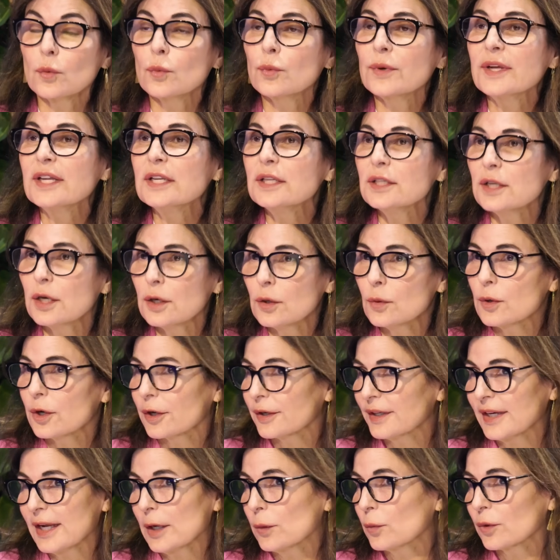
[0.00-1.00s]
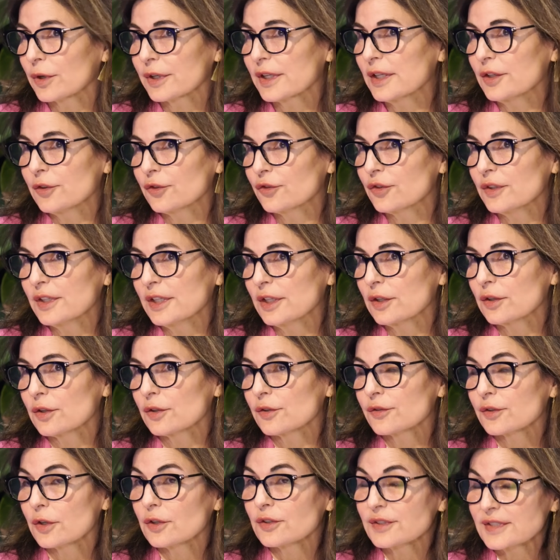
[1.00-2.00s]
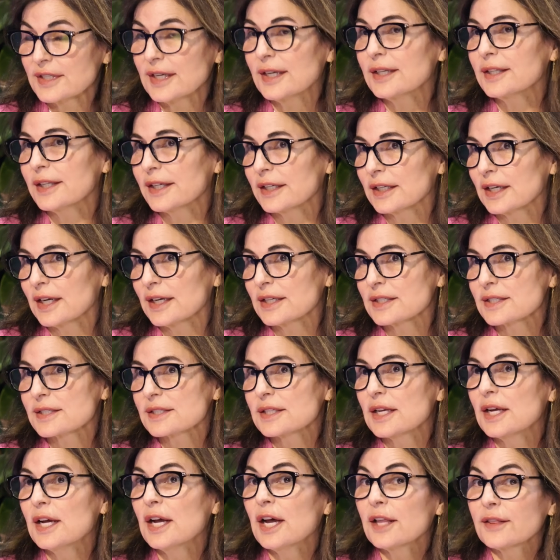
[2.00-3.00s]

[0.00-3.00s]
We know our network engineers are telling us